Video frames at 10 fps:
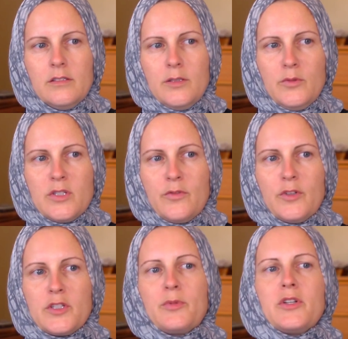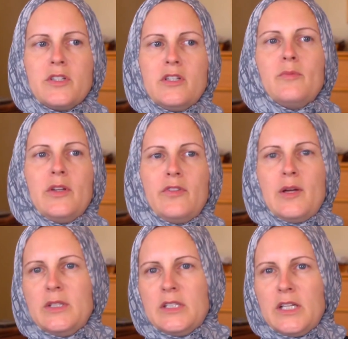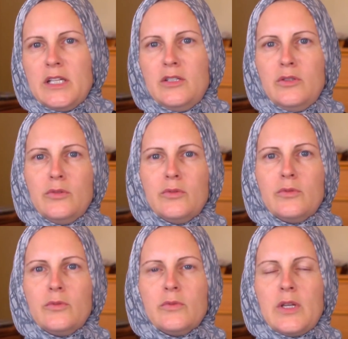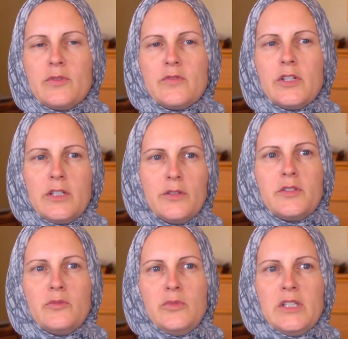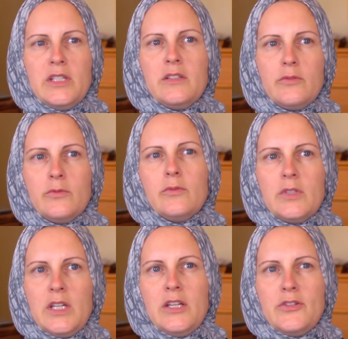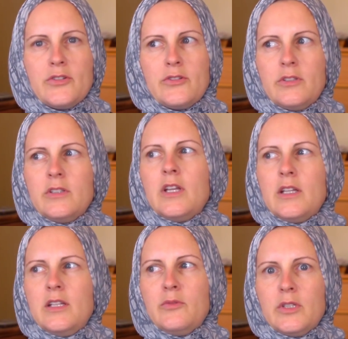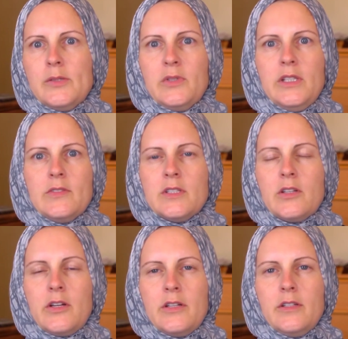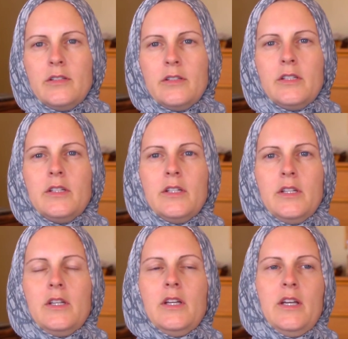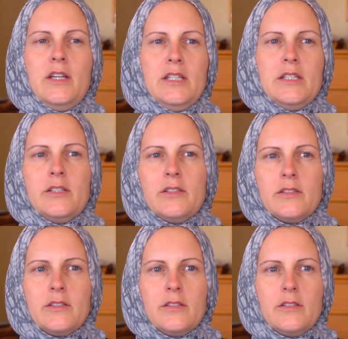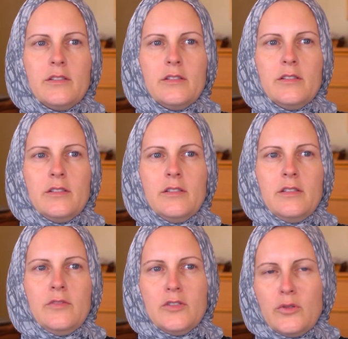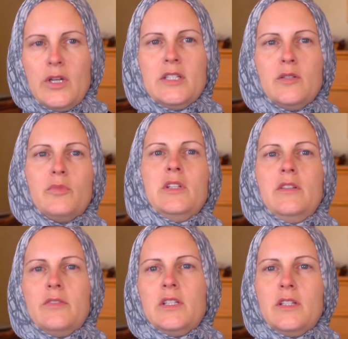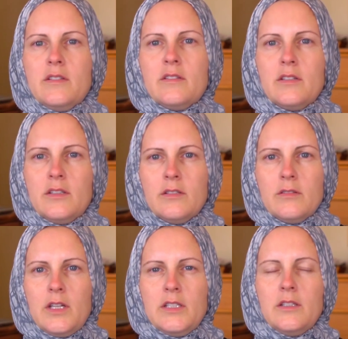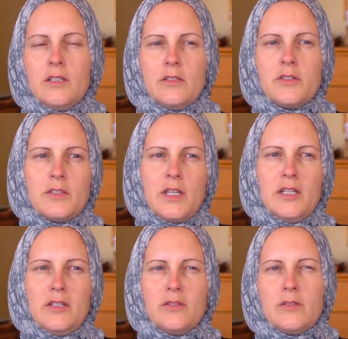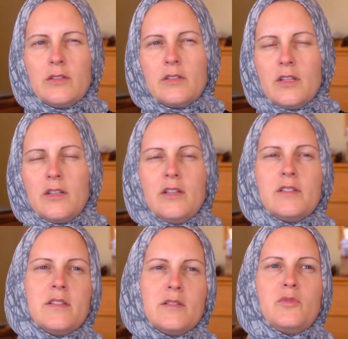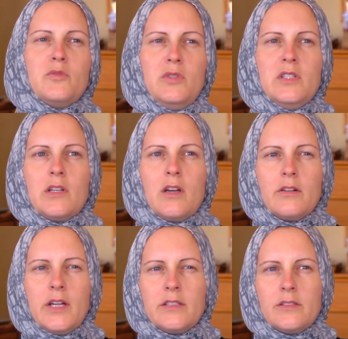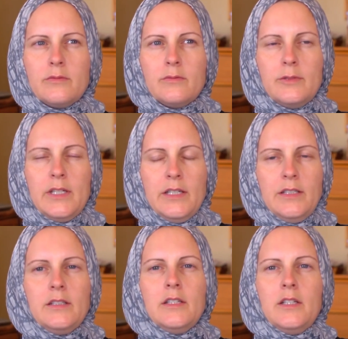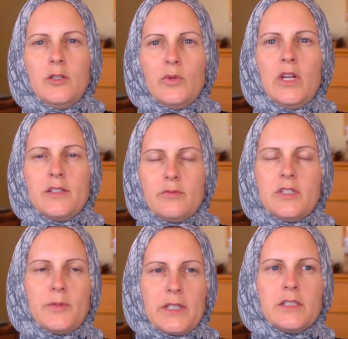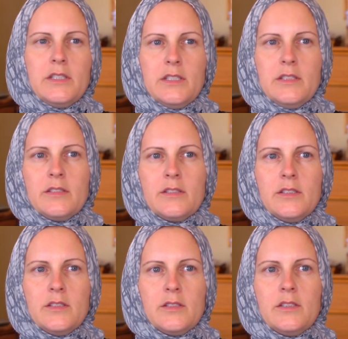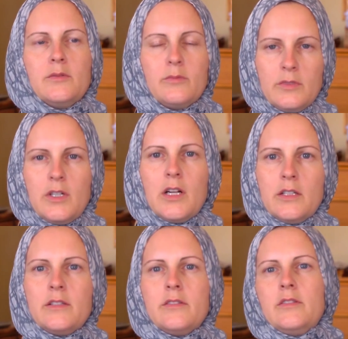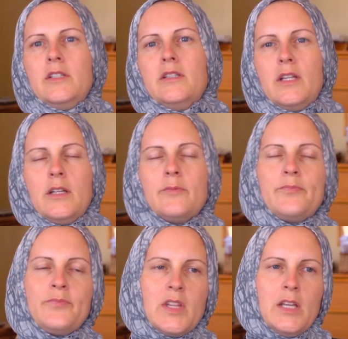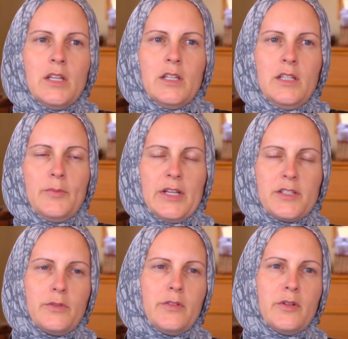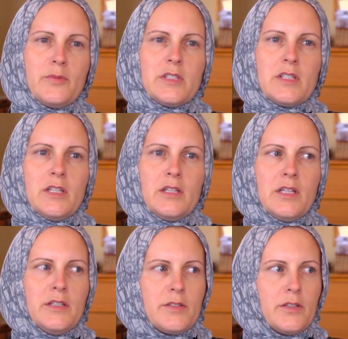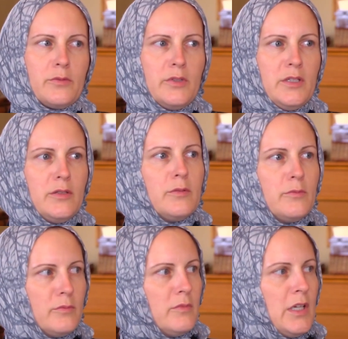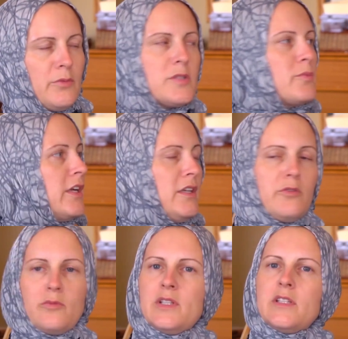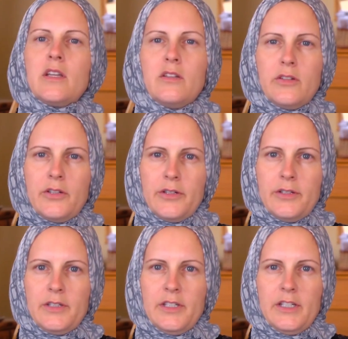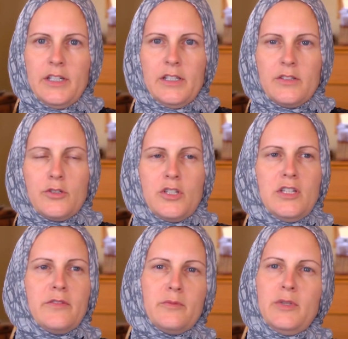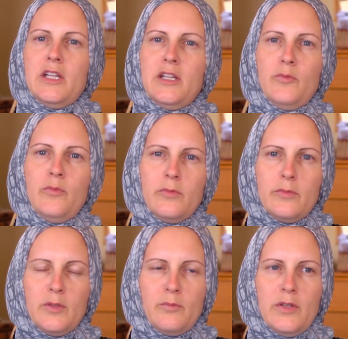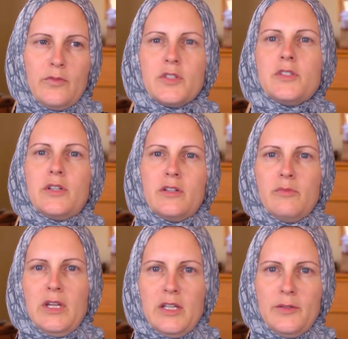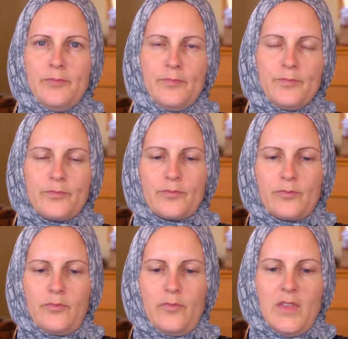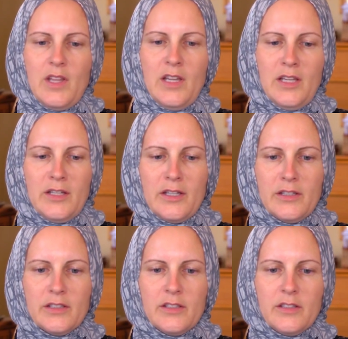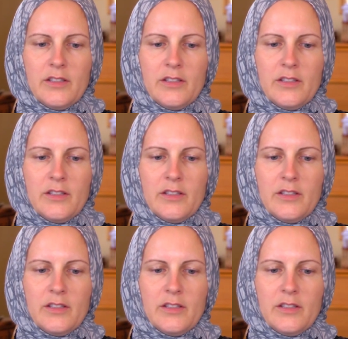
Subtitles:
he was the first person in my family that I knew that was very close to me that I understood that he really believes in God. And even though I didn't believe in I didn't understand Catholicism to be the correct way, but I respected his heart in that. He passed away from skin cancer when I was pregnant with my second daughter. So she never met him, but my first daughter met him. And